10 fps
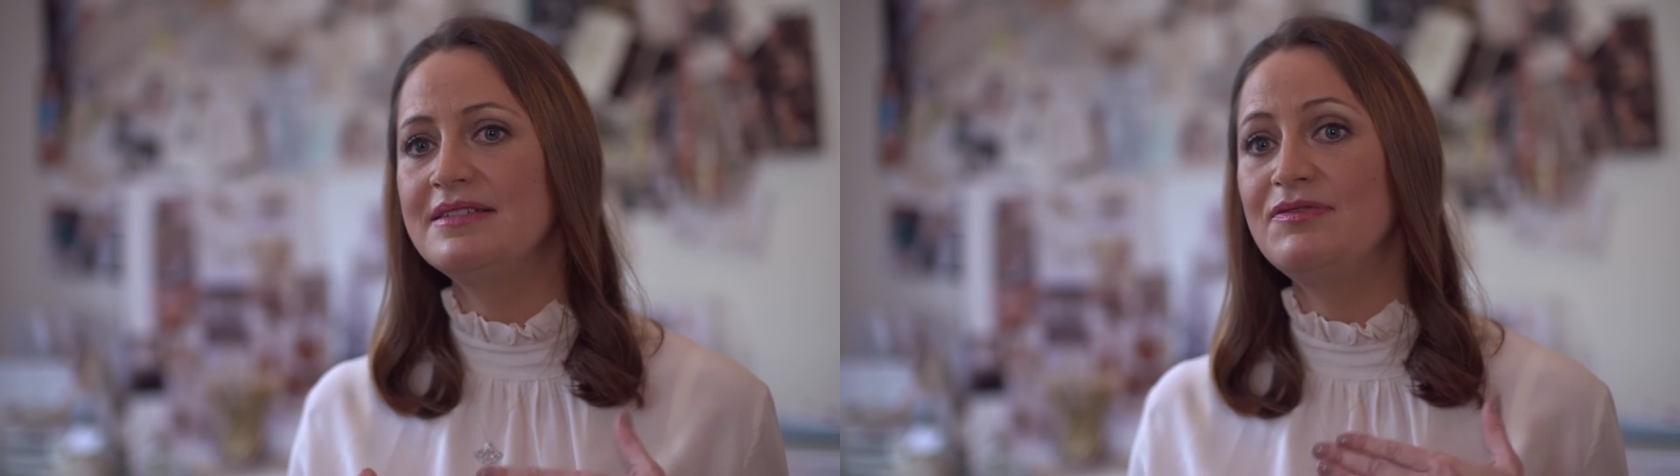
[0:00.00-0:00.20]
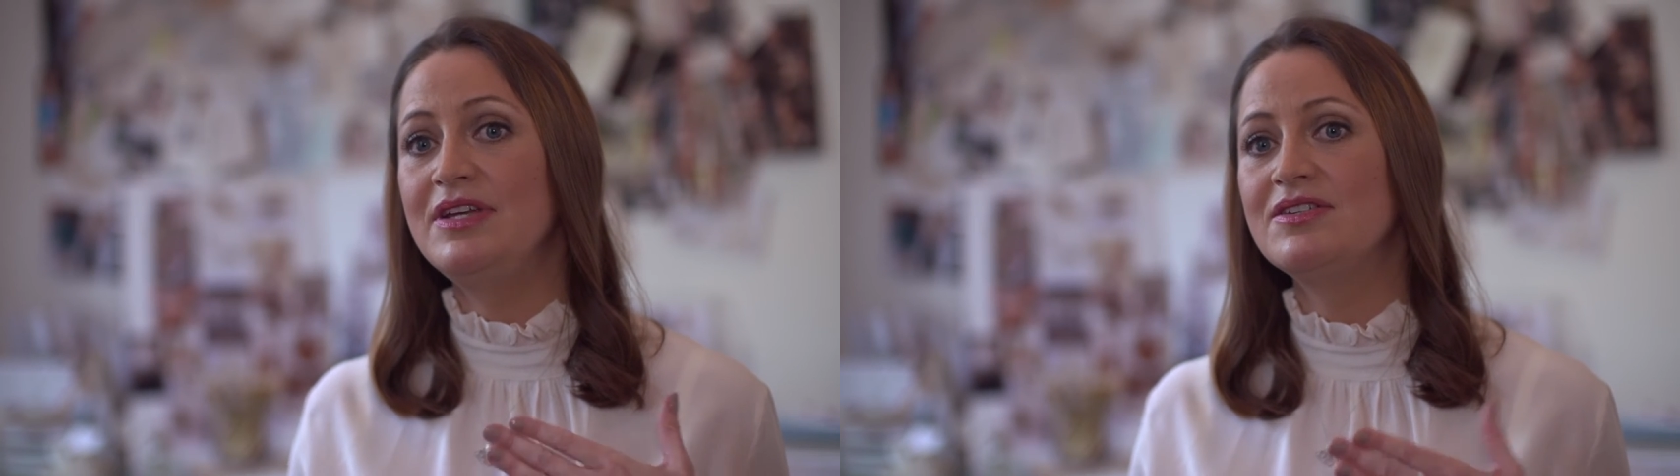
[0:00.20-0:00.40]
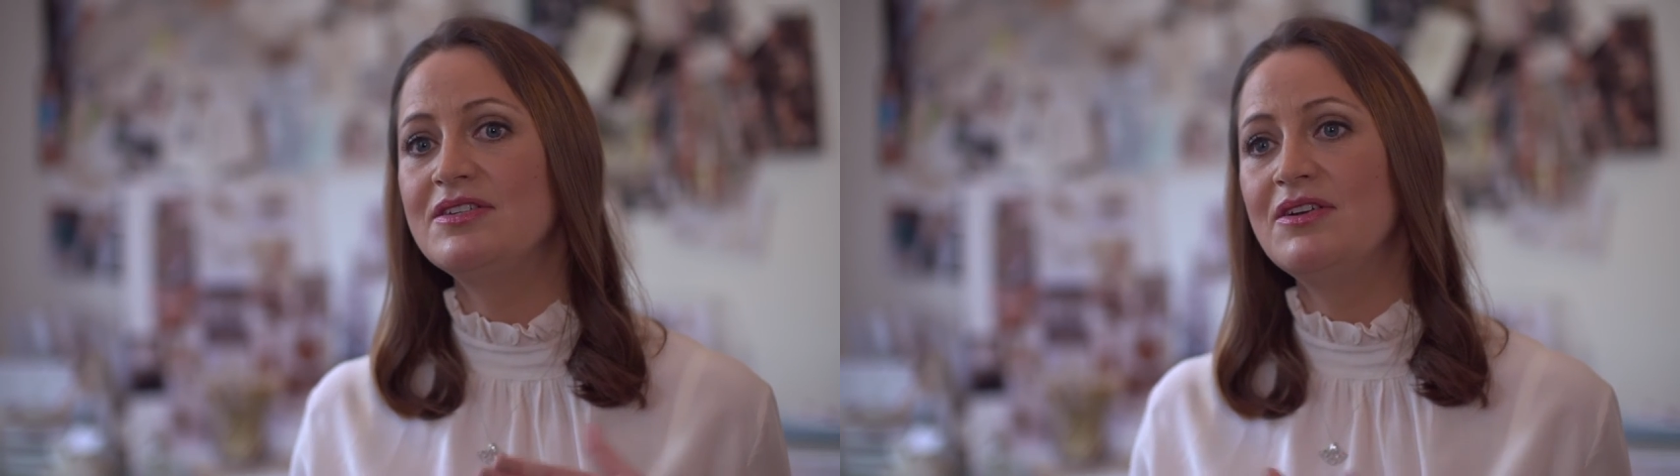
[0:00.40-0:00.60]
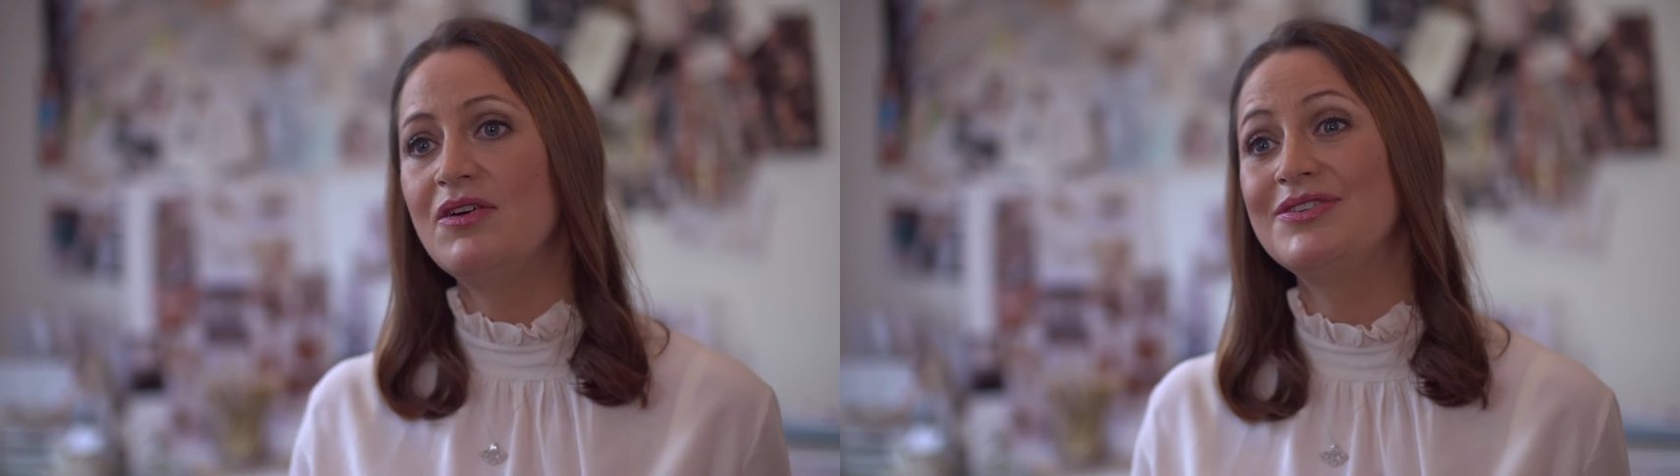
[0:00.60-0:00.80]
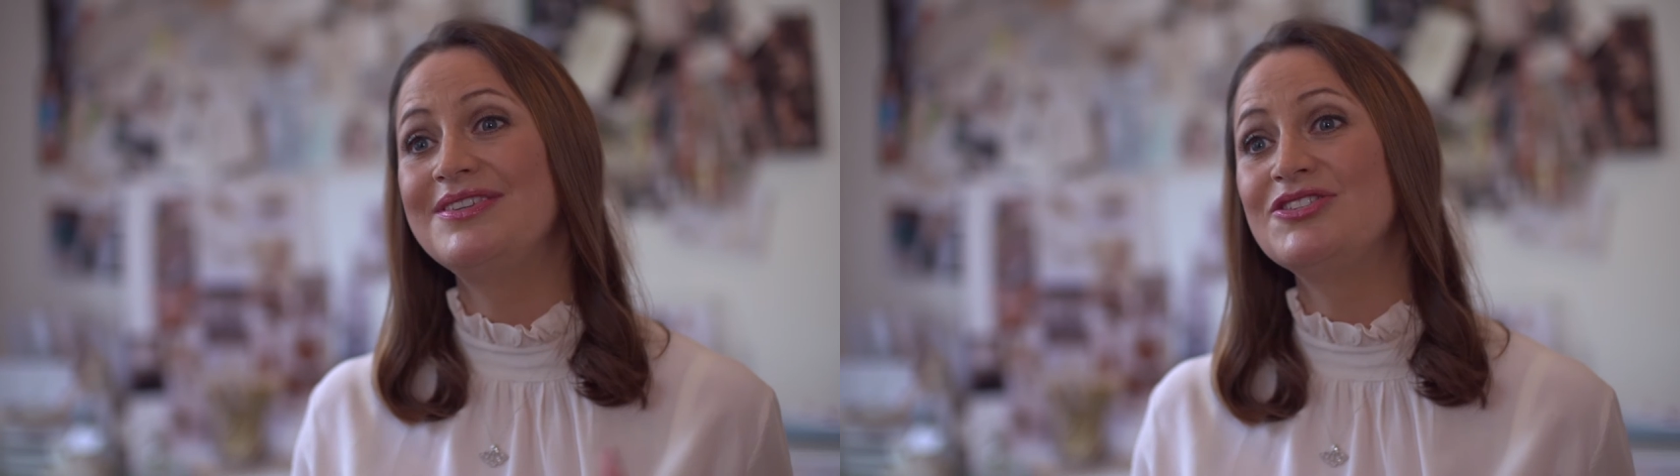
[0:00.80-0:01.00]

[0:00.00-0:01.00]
is featured a lot in the